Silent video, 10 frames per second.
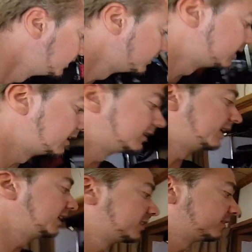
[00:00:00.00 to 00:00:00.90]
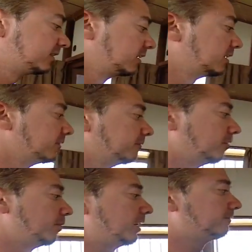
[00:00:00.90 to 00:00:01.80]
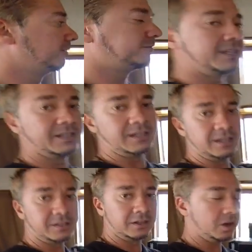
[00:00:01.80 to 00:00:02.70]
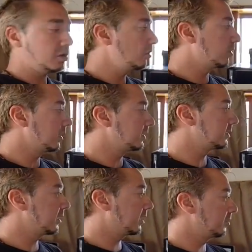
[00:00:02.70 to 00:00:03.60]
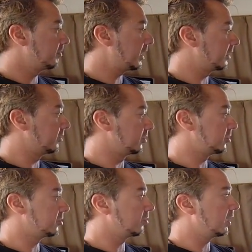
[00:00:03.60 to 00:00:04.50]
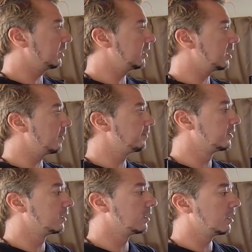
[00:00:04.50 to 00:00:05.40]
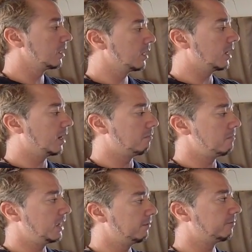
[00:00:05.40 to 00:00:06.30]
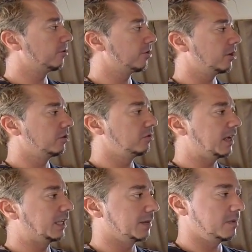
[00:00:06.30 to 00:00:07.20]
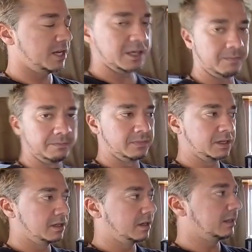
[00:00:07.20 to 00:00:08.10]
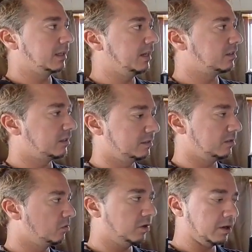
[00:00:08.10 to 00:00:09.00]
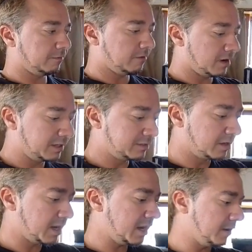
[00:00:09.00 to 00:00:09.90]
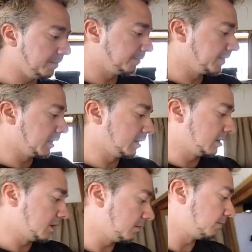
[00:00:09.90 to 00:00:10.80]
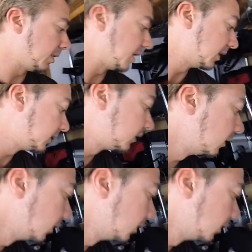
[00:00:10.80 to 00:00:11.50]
set of legs from about 15 years ago when I started back in Australia. Manfrotto aluminium legs, they still work fine today, but